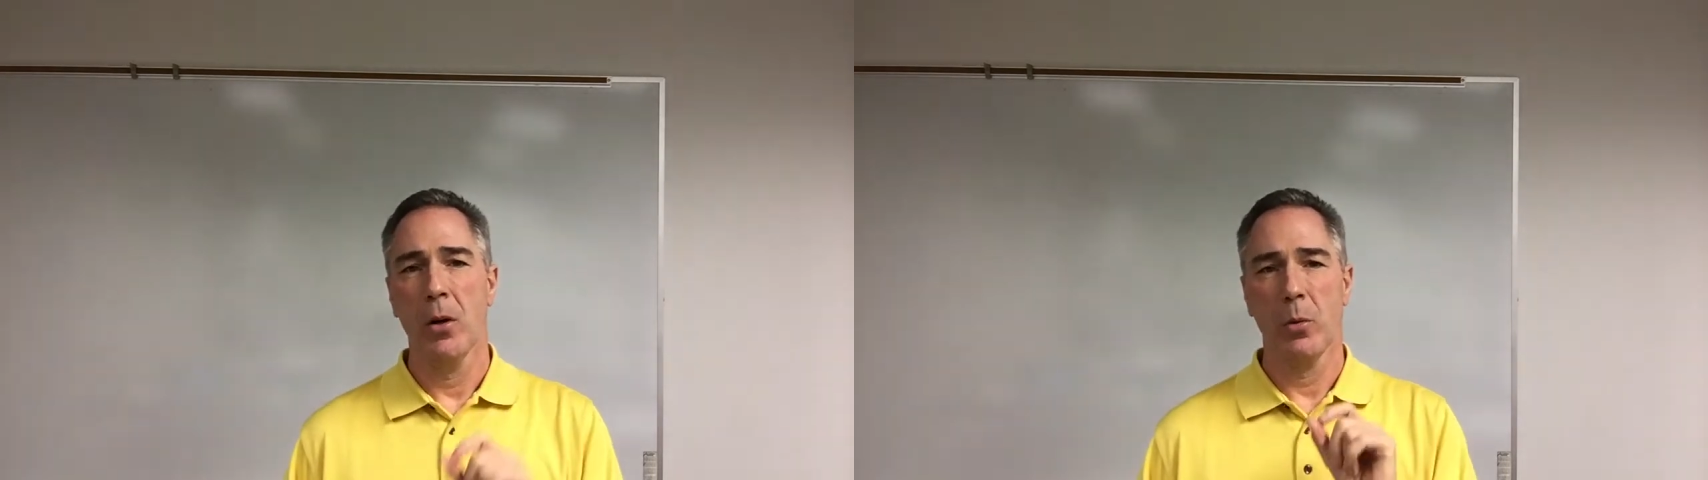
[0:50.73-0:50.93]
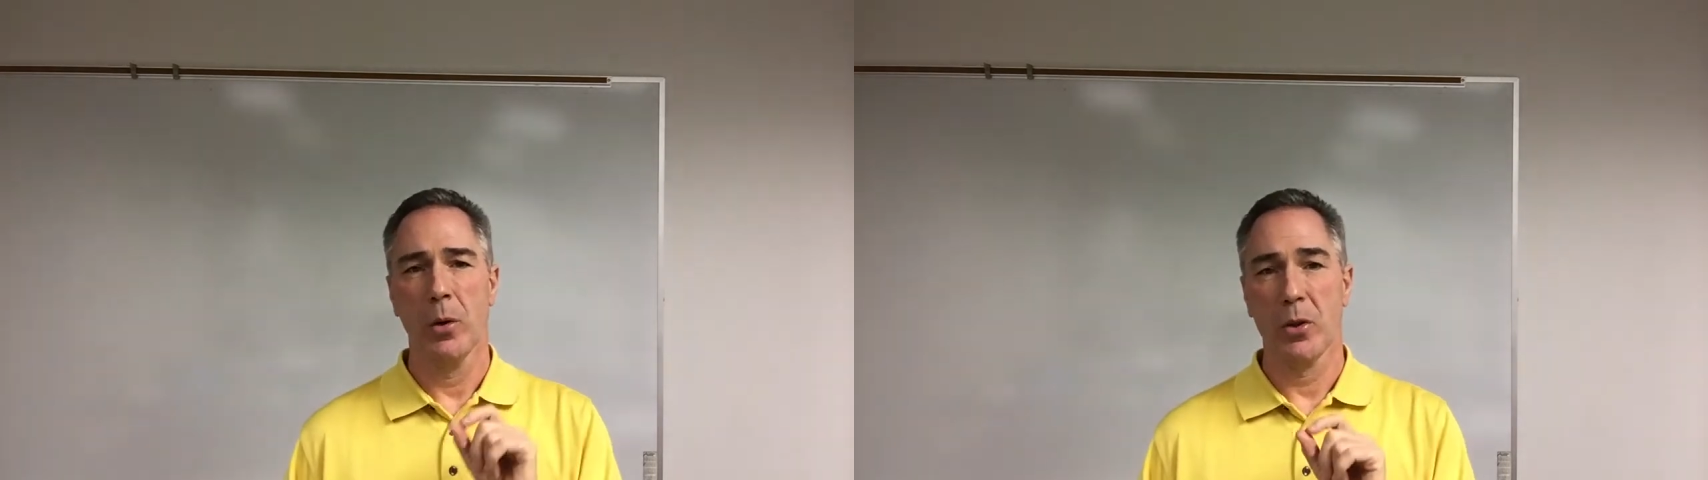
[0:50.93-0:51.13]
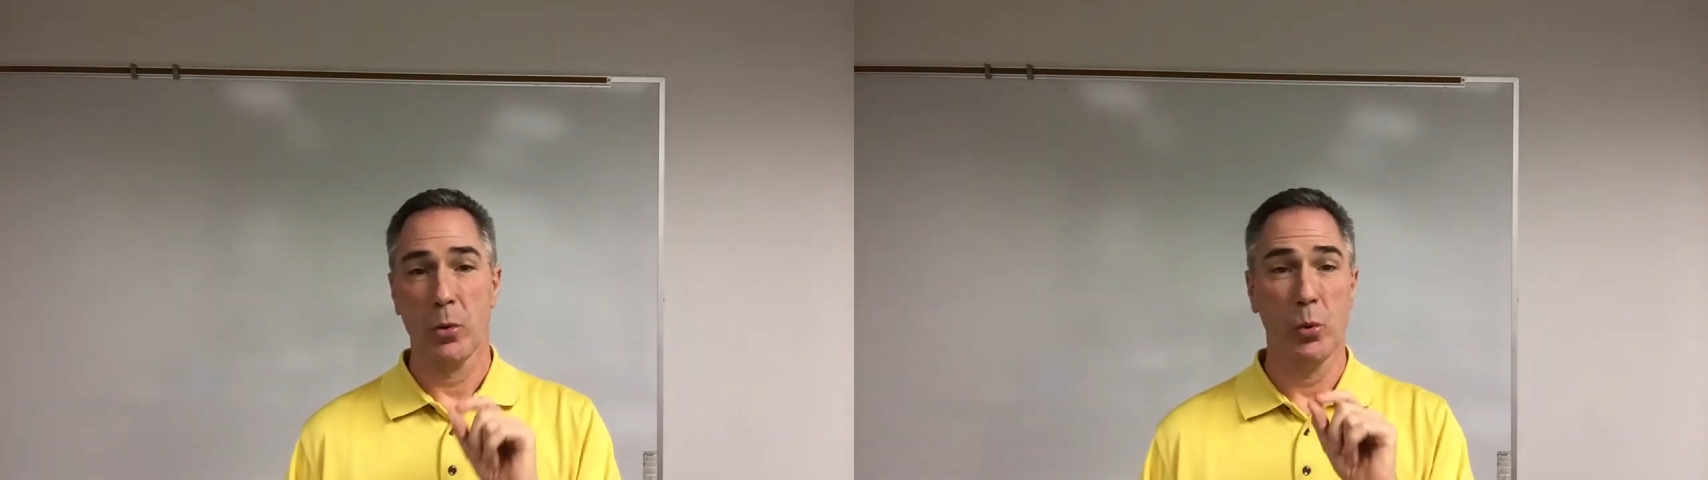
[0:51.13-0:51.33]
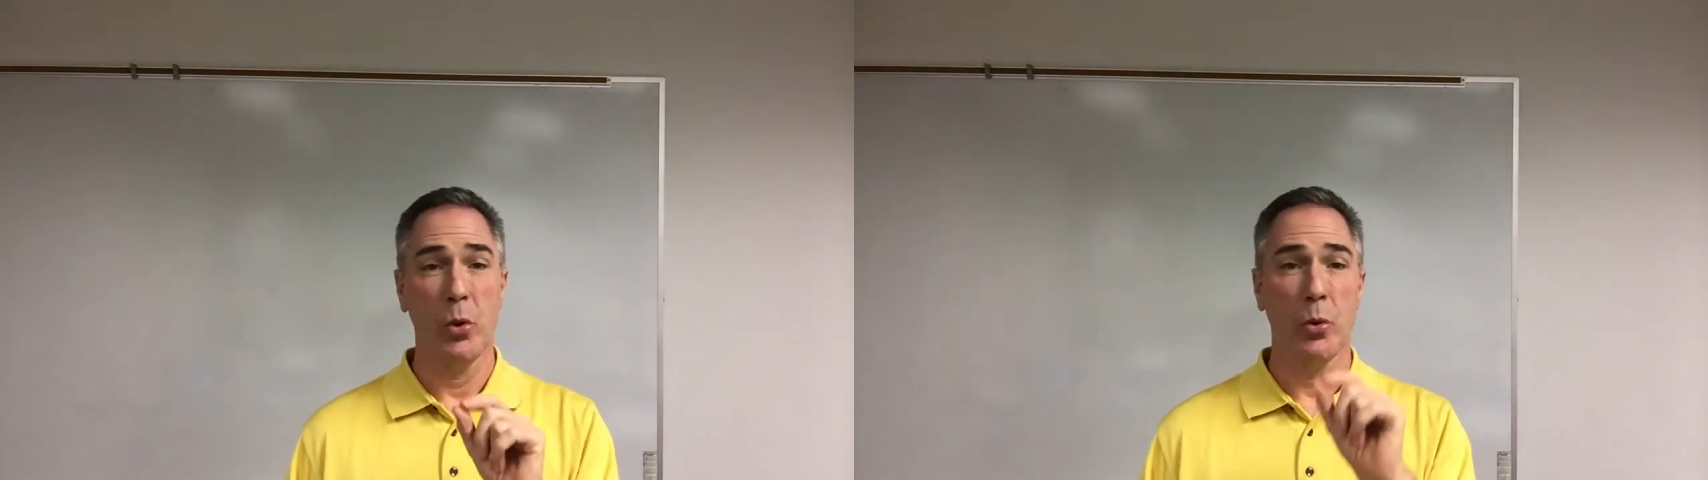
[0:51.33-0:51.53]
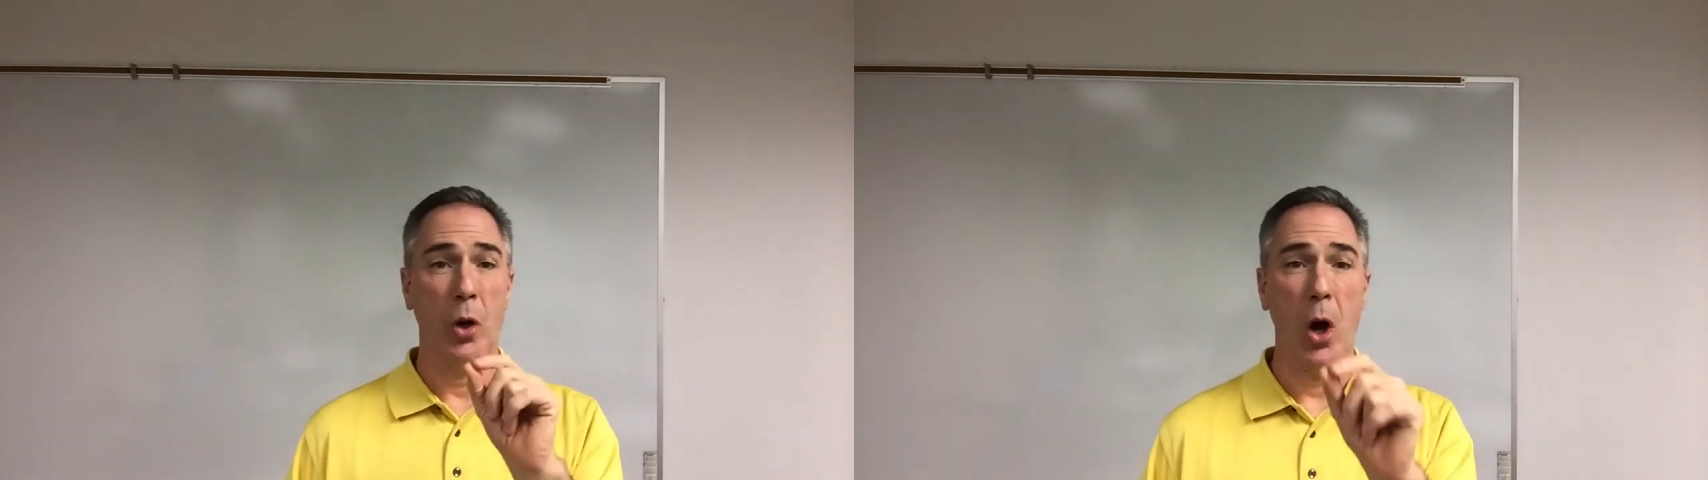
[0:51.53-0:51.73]
what the
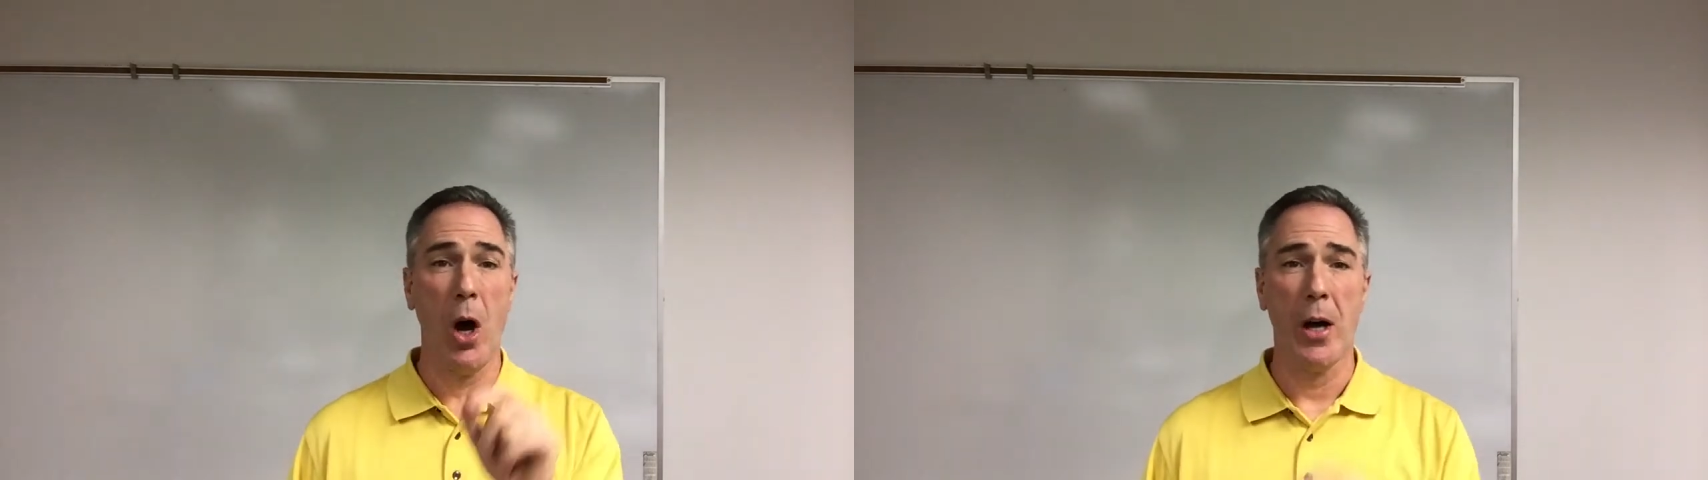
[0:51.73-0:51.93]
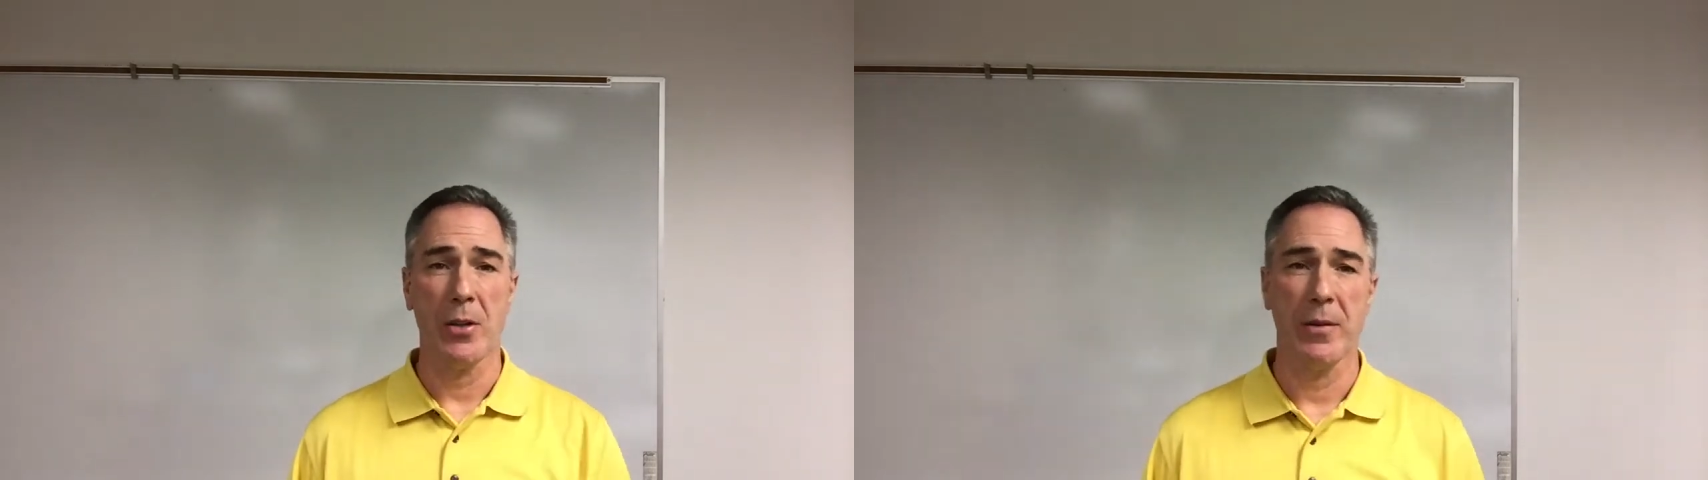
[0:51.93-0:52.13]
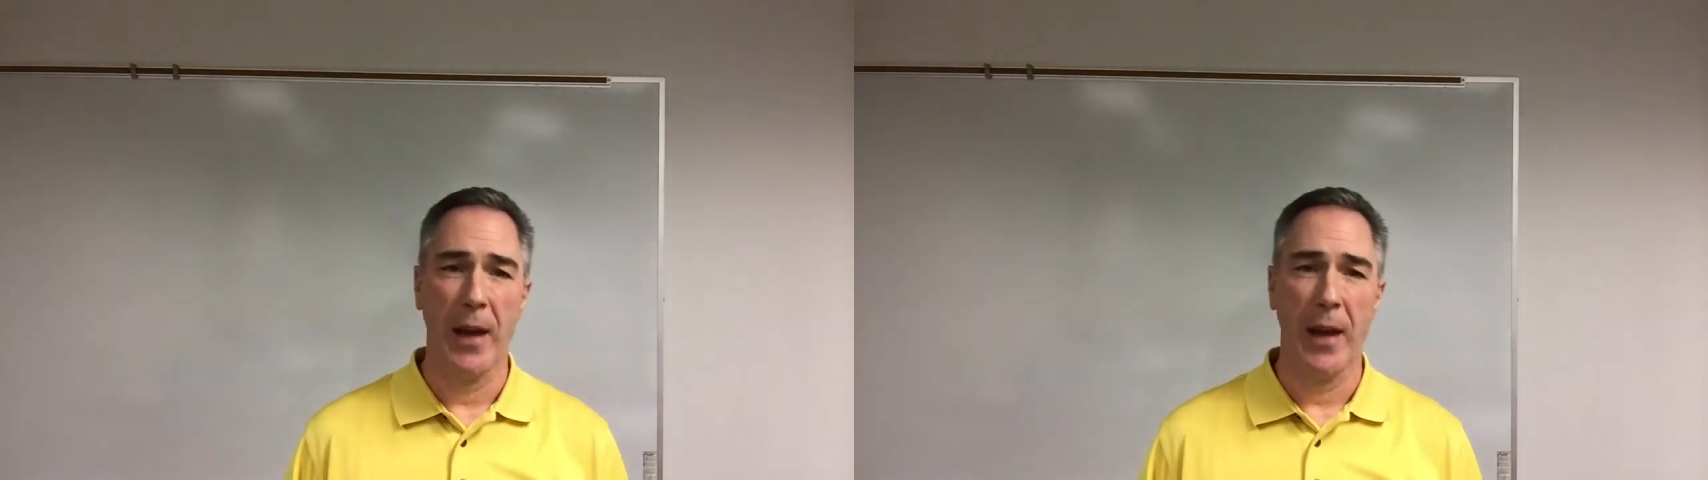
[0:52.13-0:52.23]
root cause of